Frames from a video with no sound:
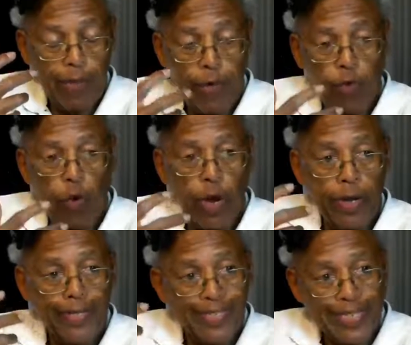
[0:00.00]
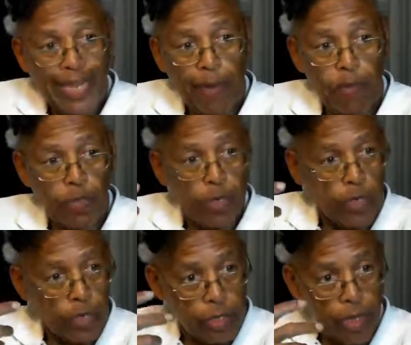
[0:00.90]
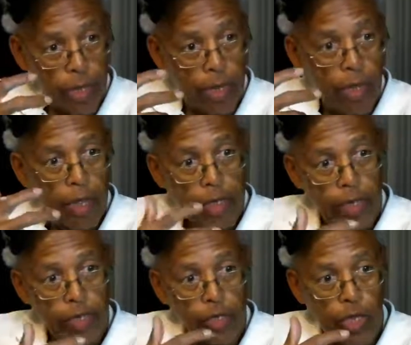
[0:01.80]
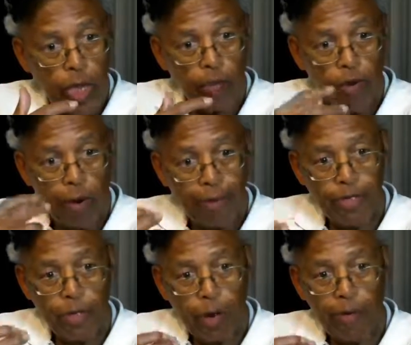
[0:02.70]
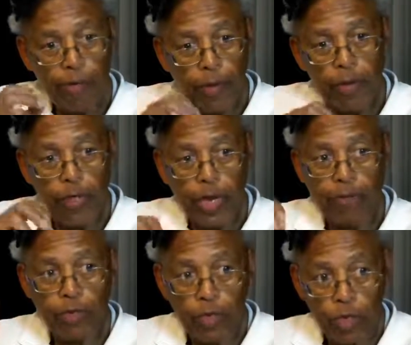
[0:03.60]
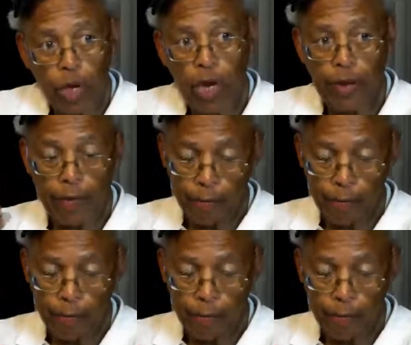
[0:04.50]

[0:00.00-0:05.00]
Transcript: he would want his disciples to see, to understand, would always start with Peter, James, and John.